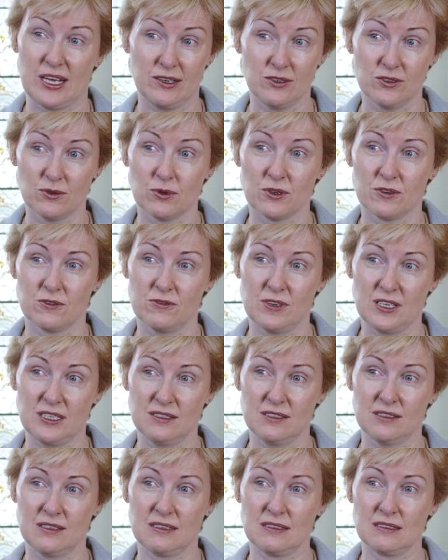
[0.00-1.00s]
outward
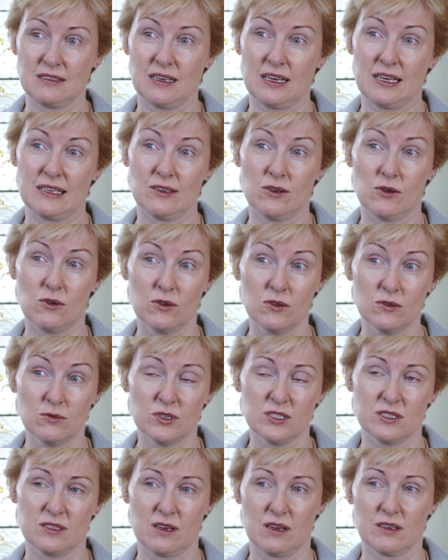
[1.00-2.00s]
facing and
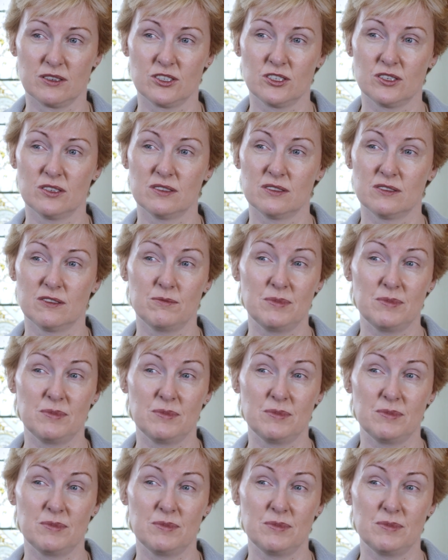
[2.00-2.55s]
always conscious